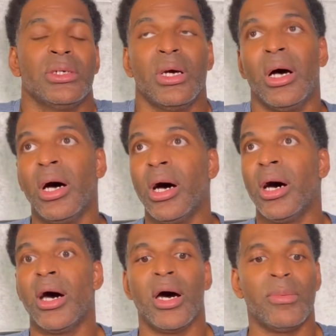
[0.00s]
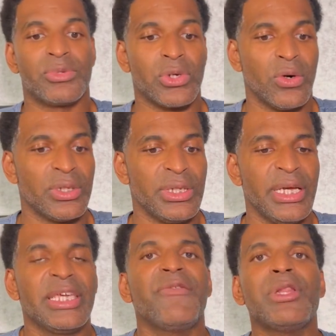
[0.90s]
So they
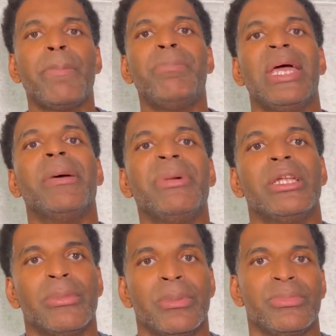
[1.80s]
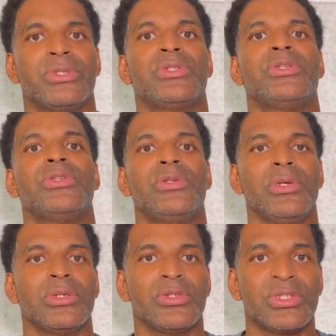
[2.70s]
give you the bare minimum
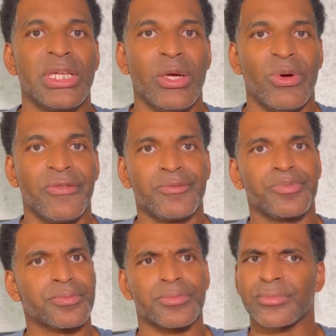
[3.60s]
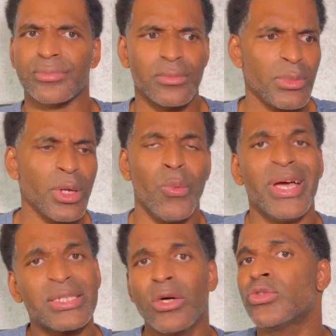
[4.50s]
to stay with.
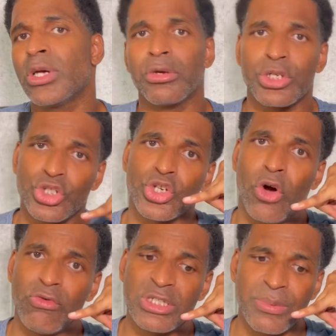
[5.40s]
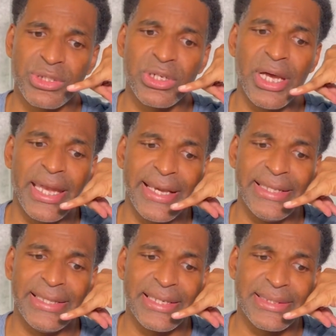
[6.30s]
Whereas in a hotel, you can just call reception, go, hey, I
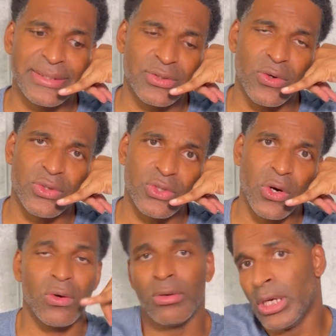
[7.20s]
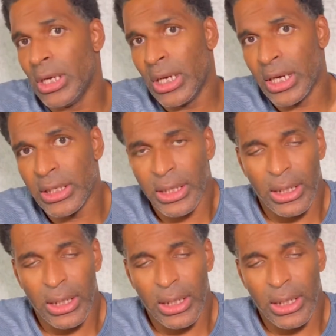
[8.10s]
need this and so, and